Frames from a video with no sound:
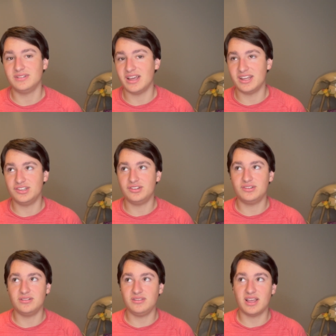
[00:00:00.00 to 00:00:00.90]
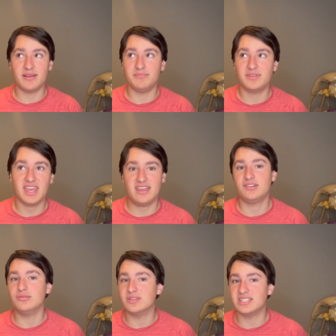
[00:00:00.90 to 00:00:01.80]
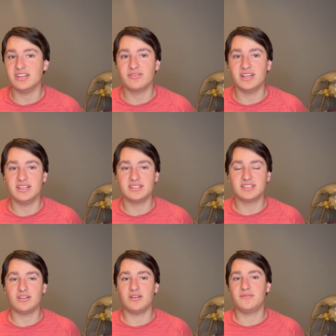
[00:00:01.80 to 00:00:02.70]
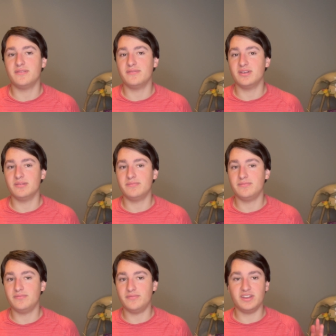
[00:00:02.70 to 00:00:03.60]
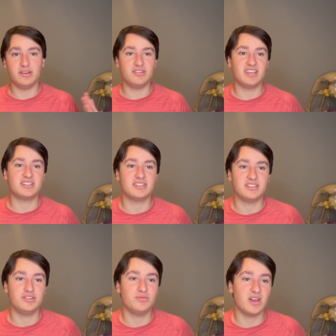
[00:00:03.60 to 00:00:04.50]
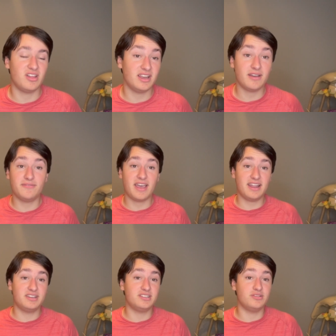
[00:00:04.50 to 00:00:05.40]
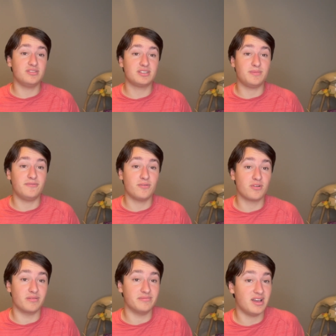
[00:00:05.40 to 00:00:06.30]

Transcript: I, I can't do a series off of a video that doesn't do well, and I've had to do this before.